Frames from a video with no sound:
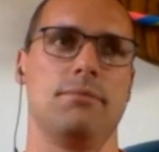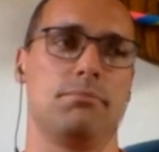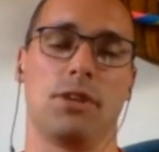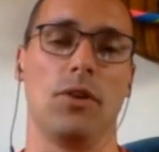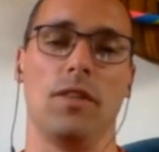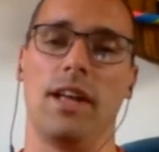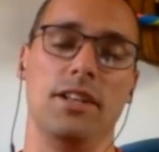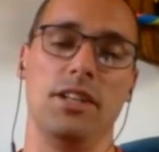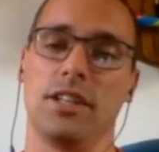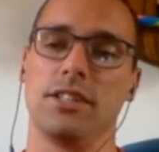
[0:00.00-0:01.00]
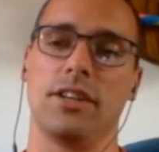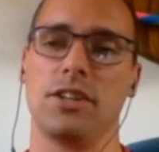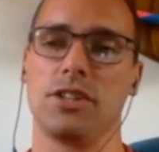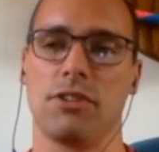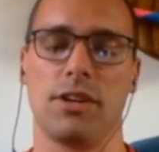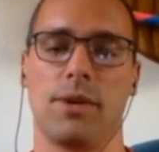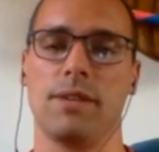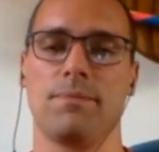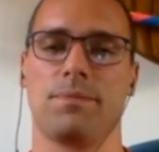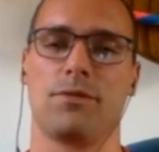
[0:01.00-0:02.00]
Go on there and you can donate straight away.
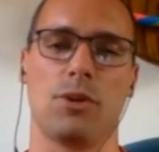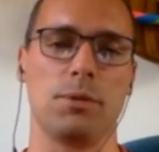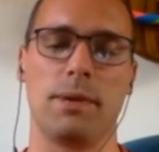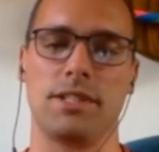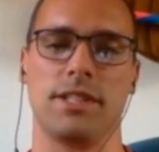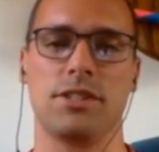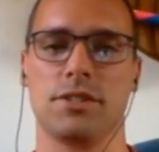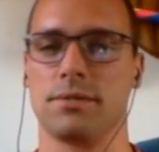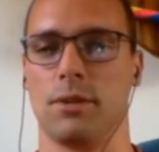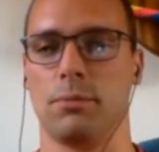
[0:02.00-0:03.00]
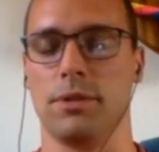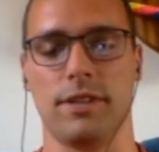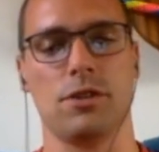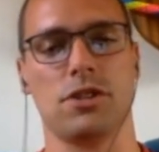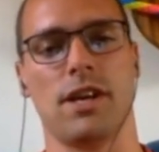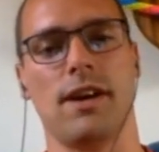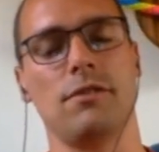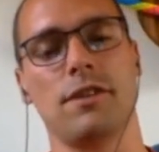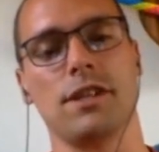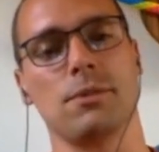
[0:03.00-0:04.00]
Drop a message. I'll give you a shout out on
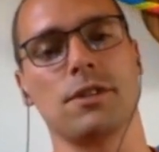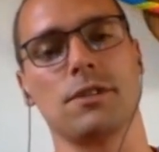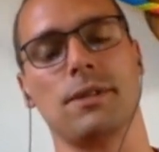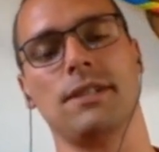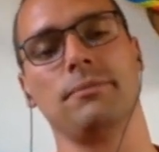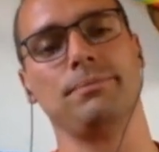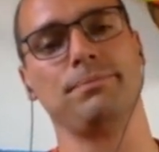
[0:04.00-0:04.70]
Facebook as well.